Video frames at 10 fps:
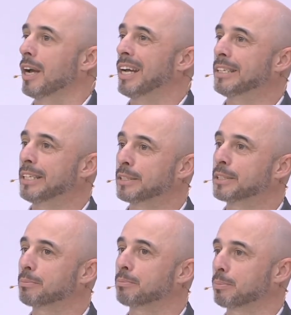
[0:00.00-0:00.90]
And
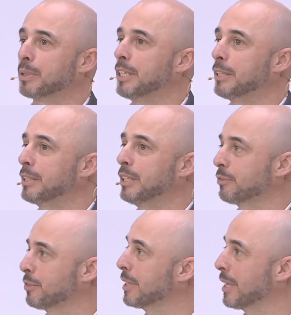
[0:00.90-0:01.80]
it's pretty
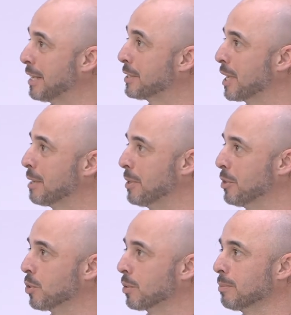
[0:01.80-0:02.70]
different landscape
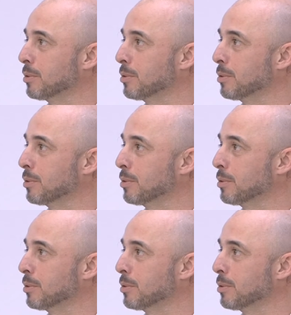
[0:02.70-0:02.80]
in Europe.